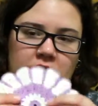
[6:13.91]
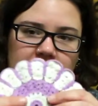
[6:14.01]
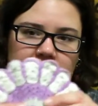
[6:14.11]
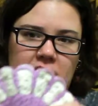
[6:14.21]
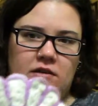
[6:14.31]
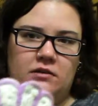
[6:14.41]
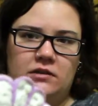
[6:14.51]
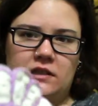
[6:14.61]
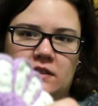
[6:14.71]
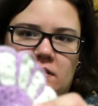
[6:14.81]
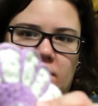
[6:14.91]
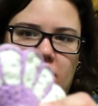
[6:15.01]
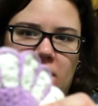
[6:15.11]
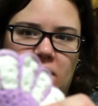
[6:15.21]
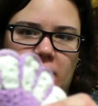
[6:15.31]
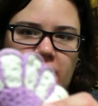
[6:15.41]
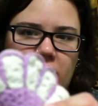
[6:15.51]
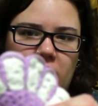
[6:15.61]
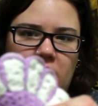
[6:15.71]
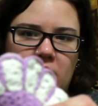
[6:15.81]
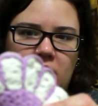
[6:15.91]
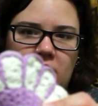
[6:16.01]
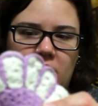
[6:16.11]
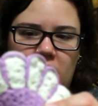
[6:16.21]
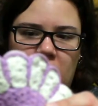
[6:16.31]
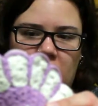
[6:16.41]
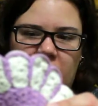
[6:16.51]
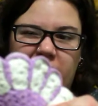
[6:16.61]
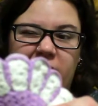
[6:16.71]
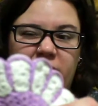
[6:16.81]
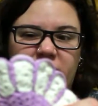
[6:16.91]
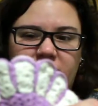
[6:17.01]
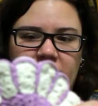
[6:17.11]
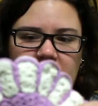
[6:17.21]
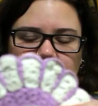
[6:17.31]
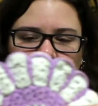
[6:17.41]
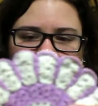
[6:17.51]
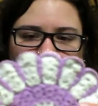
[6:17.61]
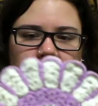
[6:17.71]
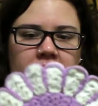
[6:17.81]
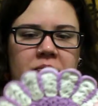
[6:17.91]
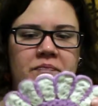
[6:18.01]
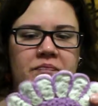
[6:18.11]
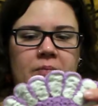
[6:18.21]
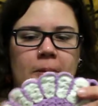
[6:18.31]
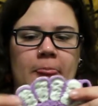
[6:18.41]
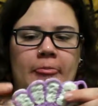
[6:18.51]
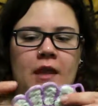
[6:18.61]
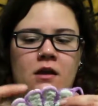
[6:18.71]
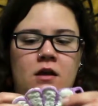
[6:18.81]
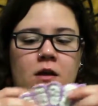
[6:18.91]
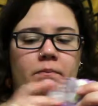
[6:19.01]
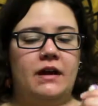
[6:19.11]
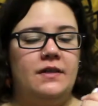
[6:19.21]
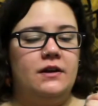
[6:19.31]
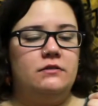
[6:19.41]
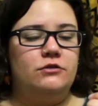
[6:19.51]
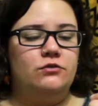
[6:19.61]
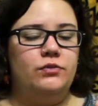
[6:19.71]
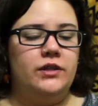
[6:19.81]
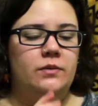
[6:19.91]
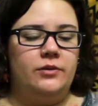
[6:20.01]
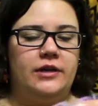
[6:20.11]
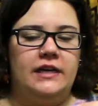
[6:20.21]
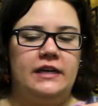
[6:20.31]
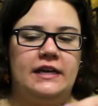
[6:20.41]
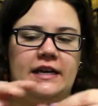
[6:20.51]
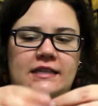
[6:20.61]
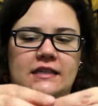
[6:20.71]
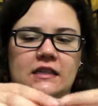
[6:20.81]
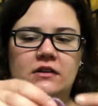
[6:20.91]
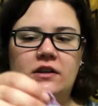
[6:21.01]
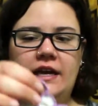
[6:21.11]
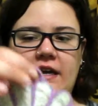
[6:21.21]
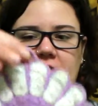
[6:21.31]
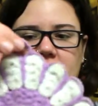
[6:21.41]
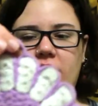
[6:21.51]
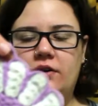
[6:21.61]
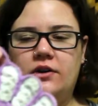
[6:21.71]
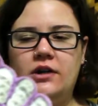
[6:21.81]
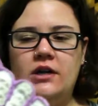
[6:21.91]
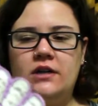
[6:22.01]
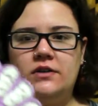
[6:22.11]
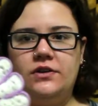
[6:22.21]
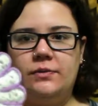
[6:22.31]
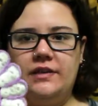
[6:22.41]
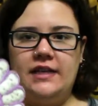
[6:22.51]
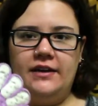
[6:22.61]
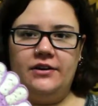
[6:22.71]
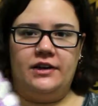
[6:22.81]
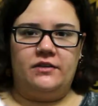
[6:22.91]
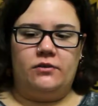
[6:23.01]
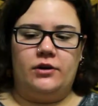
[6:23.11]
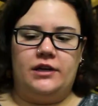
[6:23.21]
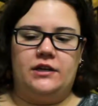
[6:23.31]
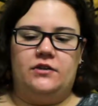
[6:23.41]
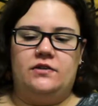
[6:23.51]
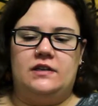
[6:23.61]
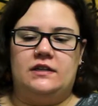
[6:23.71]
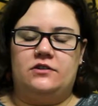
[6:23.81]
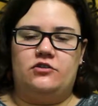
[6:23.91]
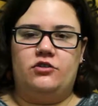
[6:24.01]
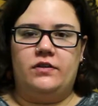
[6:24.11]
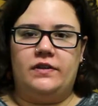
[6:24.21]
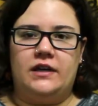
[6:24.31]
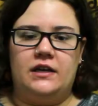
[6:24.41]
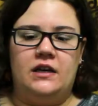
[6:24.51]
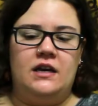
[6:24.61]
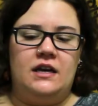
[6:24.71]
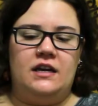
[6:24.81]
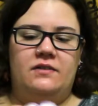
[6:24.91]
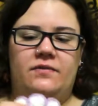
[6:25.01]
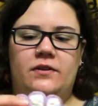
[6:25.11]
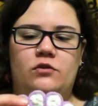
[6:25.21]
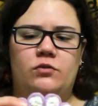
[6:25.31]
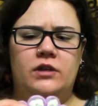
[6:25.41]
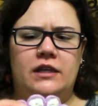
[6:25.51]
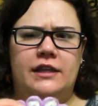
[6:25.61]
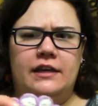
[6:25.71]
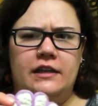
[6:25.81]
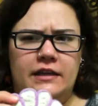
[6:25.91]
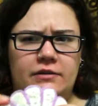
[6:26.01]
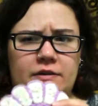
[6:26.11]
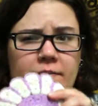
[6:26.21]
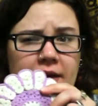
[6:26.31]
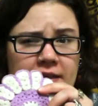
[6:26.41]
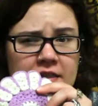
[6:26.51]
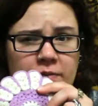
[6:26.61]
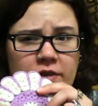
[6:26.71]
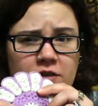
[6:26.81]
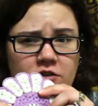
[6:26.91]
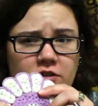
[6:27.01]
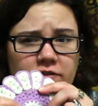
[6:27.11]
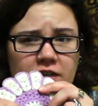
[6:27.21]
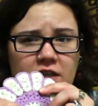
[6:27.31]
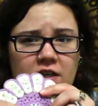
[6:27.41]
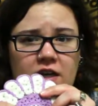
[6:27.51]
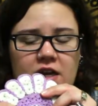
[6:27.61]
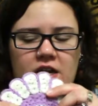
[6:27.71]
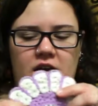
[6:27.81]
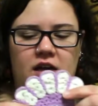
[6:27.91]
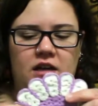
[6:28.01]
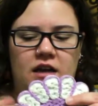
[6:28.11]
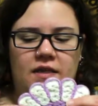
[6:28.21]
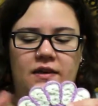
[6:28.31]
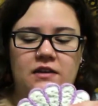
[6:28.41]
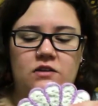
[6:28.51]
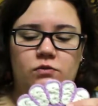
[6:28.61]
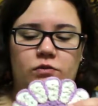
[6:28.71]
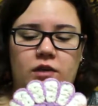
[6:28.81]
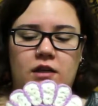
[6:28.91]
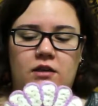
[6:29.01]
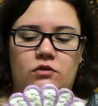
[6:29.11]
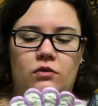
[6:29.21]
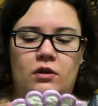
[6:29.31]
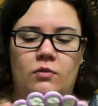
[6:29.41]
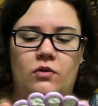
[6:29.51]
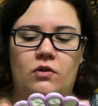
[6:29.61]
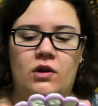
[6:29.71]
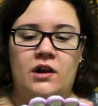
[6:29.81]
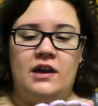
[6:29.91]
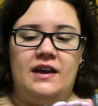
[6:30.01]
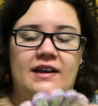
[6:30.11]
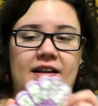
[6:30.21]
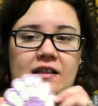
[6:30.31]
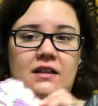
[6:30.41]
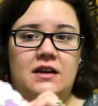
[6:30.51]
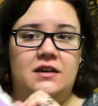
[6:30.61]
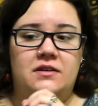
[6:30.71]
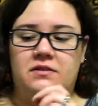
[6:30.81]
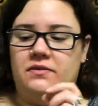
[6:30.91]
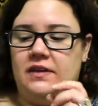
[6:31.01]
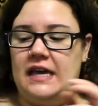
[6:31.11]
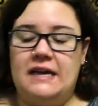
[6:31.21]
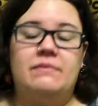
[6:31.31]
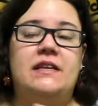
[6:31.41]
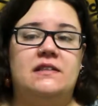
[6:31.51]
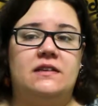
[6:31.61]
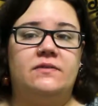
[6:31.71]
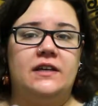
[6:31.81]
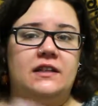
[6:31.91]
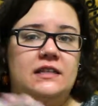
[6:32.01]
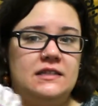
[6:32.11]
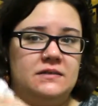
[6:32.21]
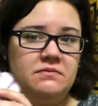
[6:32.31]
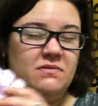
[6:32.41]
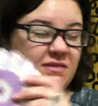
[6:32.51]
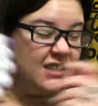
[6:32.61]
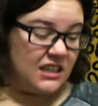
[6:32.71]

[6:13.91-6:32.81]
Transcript: I can tell because the lines right here. I don't know if you can see it on camera. But I thought it was really pretty. It has a little hanging hook, so it could be decorative or I could use it as a trivet. It feels really thick like it was meant to be a trivet, and I think it's really adorable, and I love handmade stuff like this.